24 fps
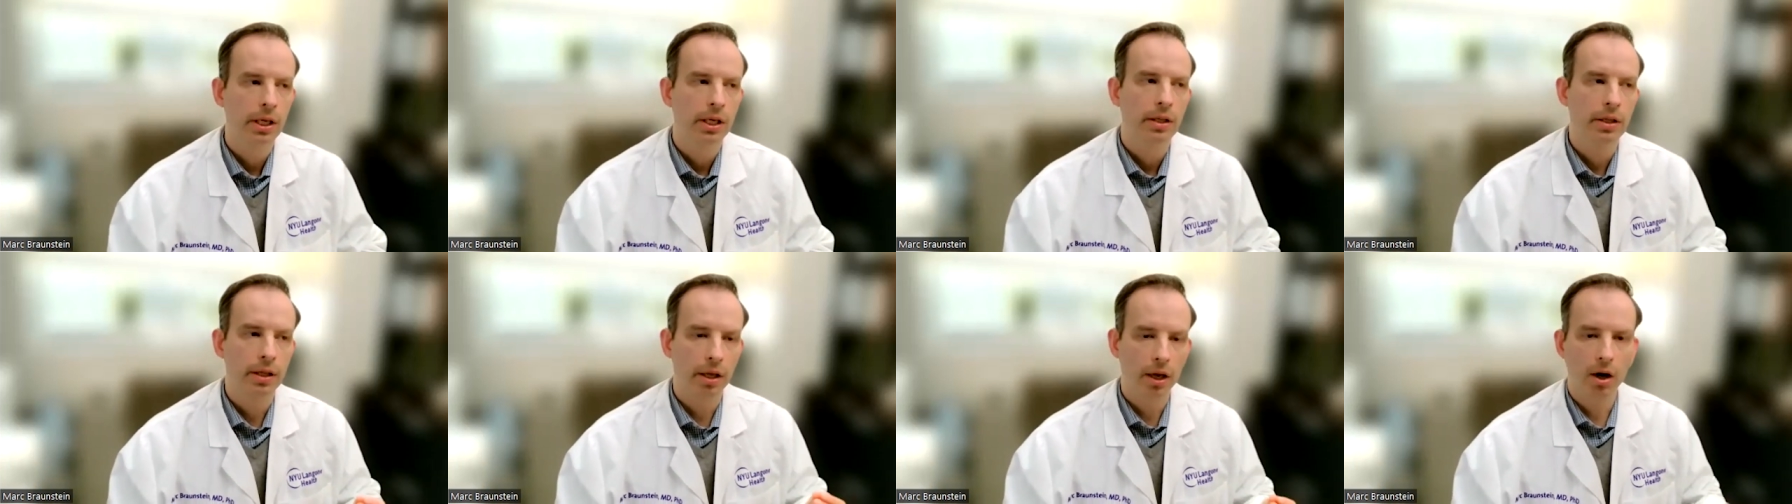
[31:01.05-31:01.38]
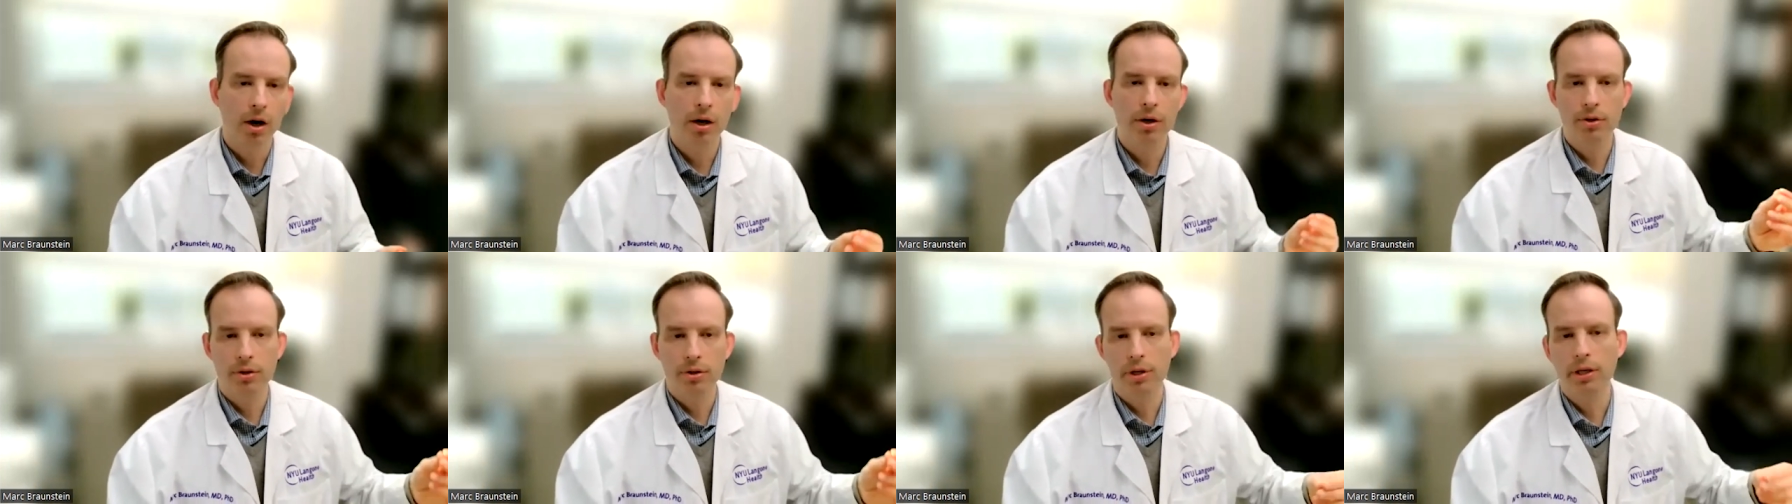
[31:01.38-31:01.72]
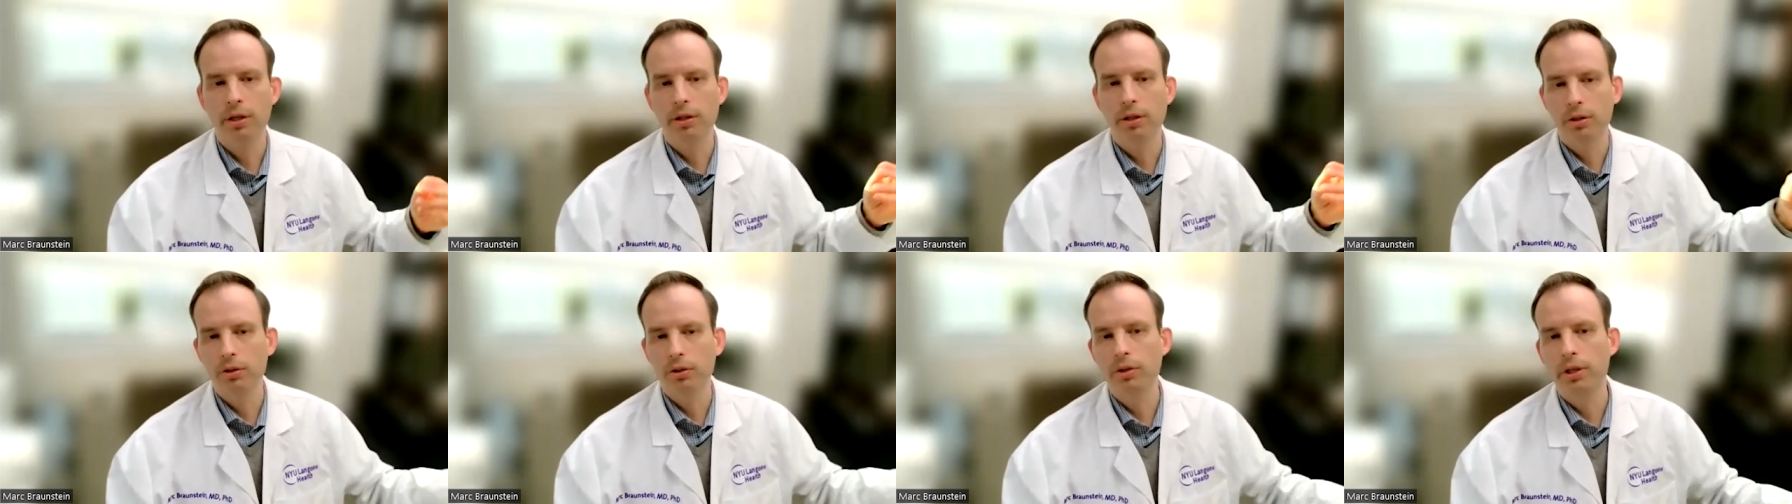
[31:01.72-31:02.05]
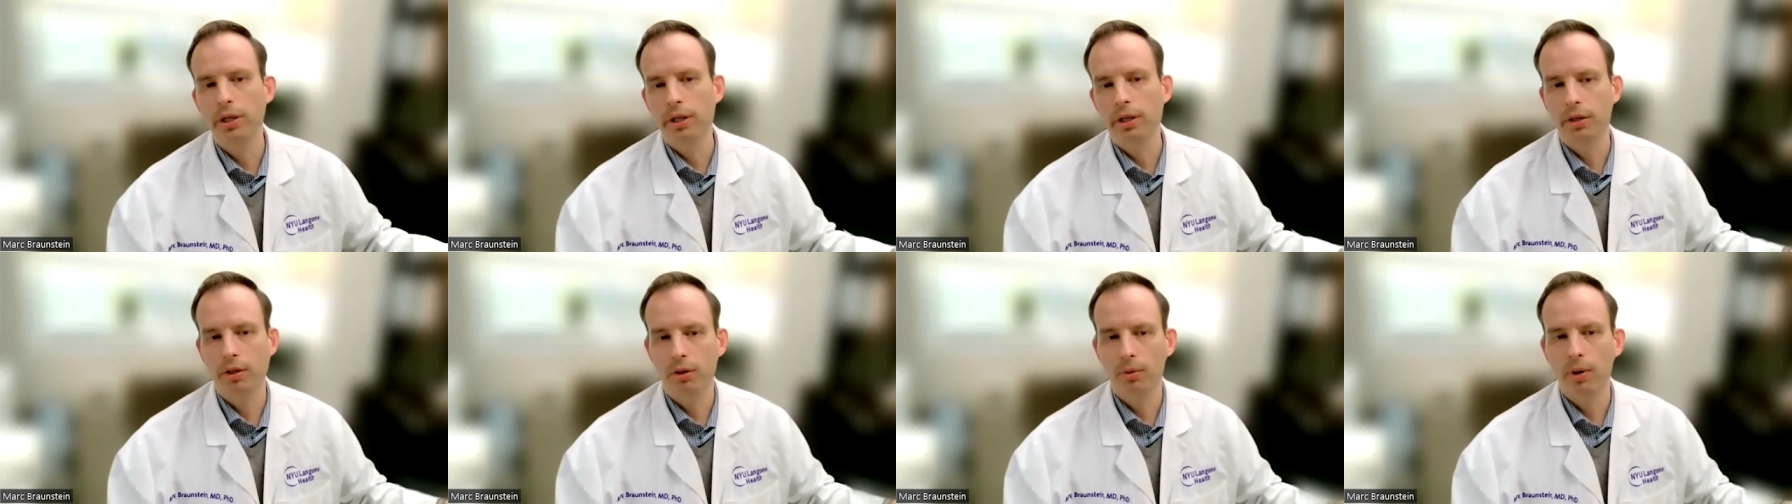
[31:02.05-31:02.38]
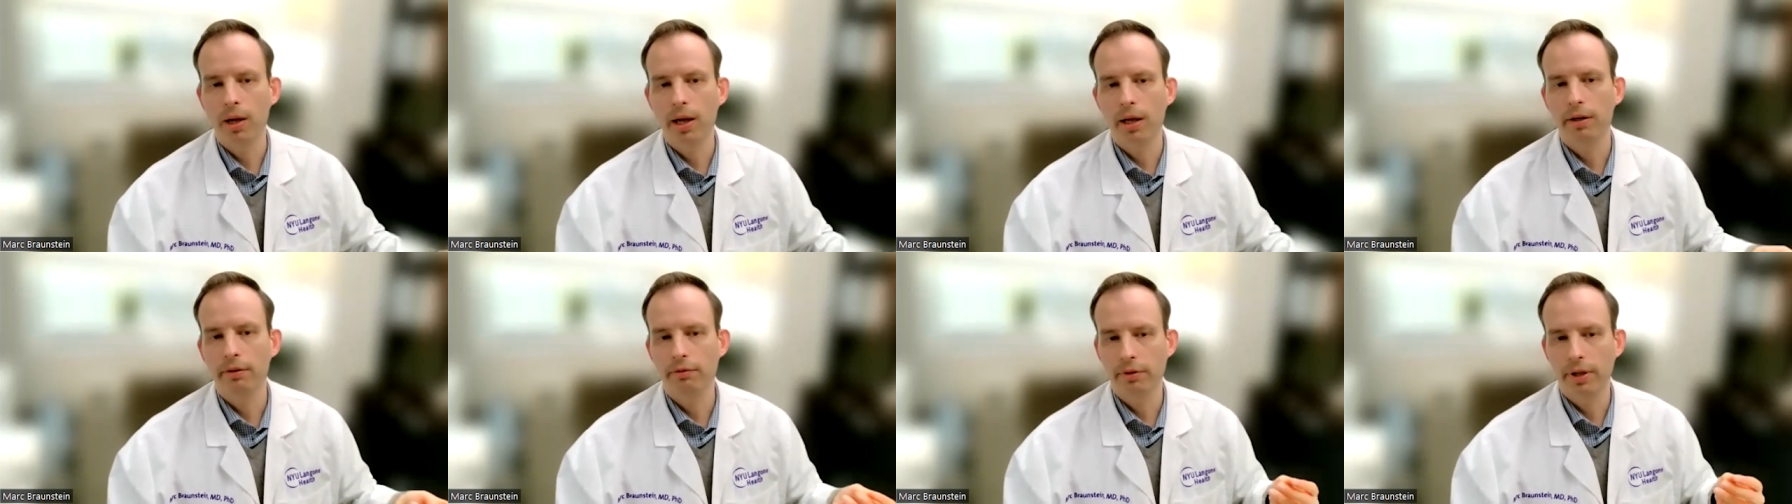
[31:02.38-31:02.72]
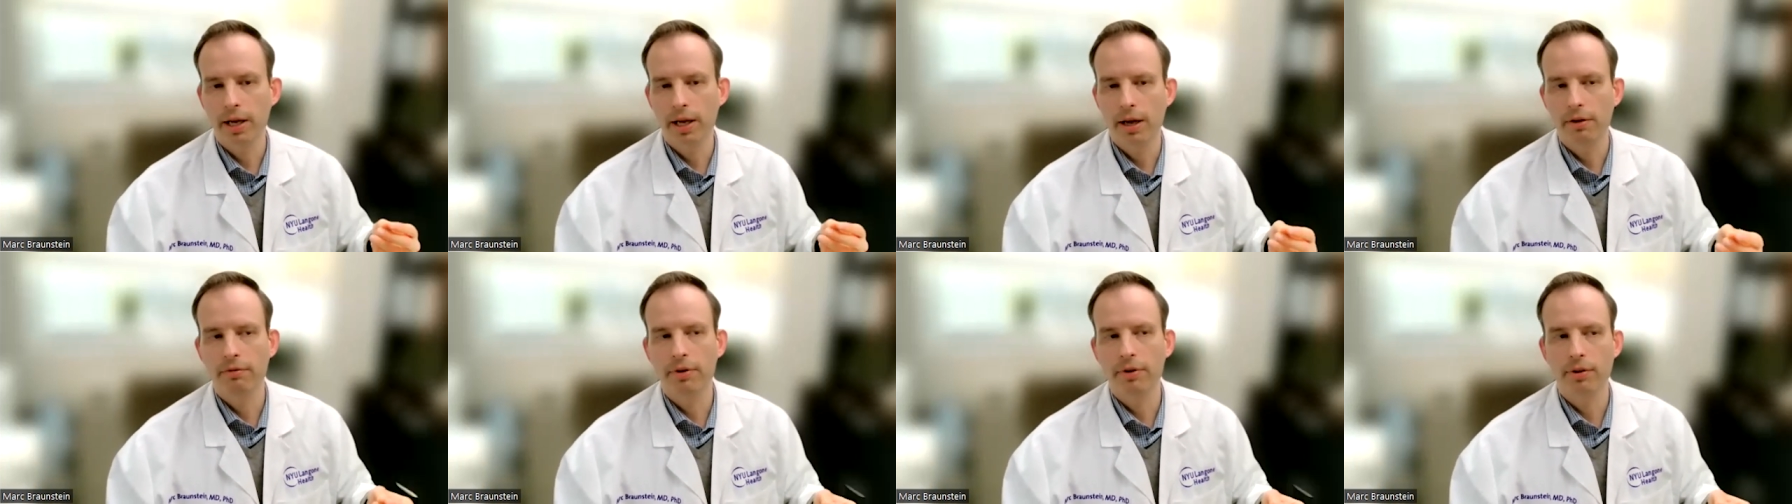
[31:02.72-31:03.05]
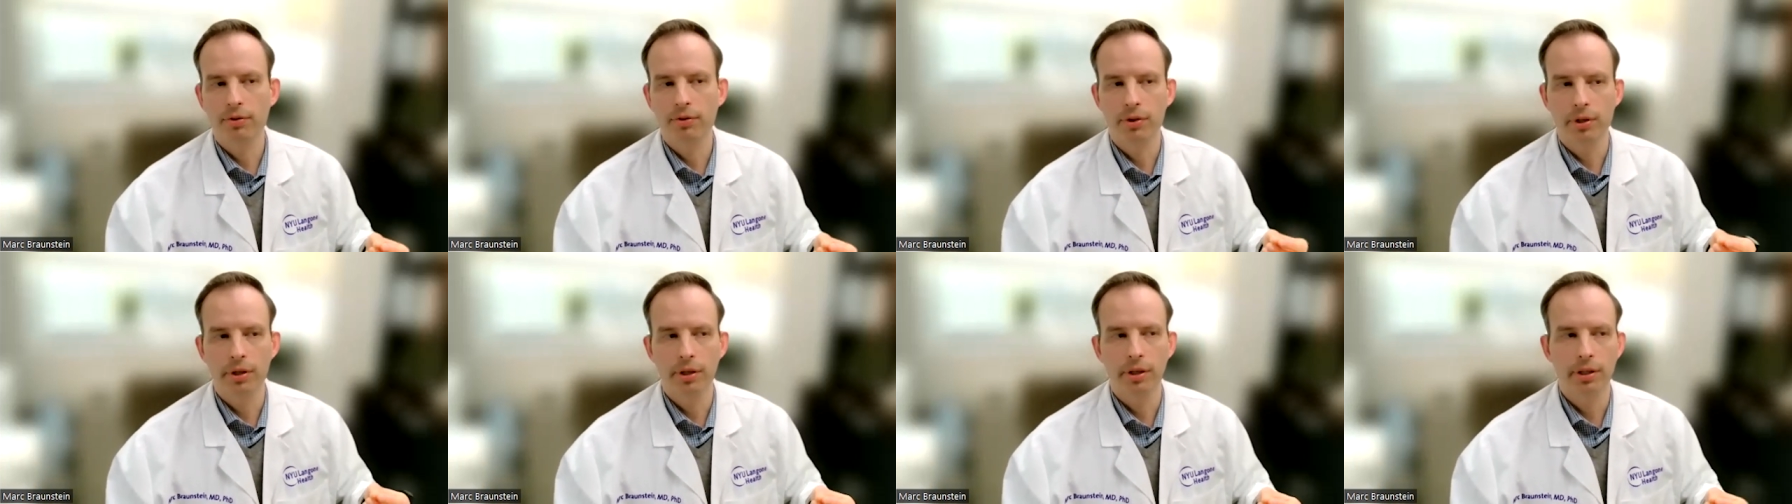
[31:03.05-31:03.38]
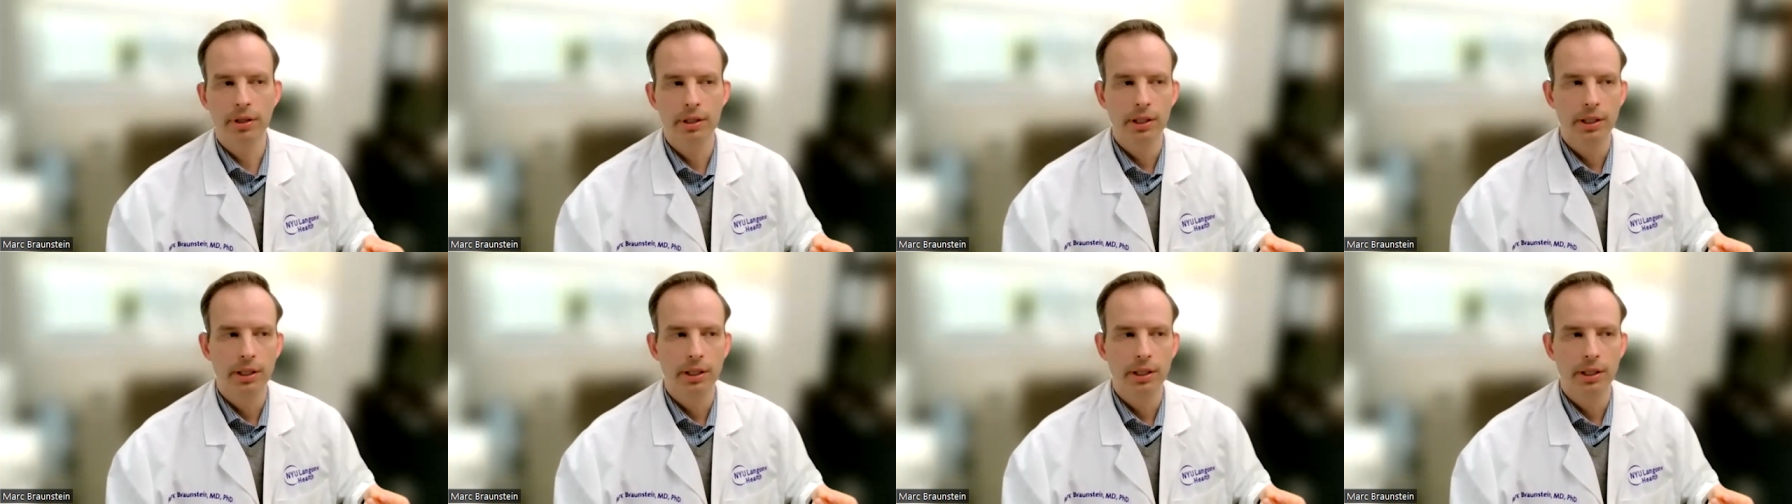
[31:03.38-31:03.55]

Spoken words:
they are including quality of life as a